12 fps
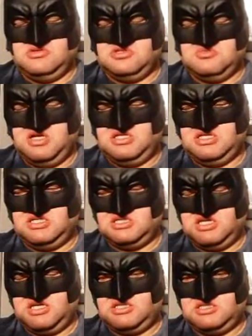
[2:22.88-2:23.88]
those are my
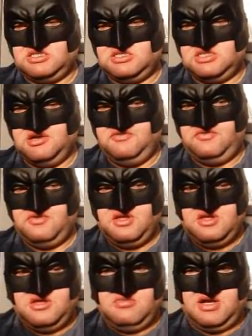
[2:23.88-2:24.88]
dislikes and stuff.
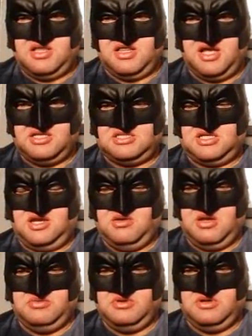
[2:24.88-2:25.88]
My likes,
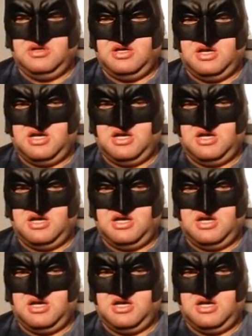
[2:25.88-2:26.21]
however,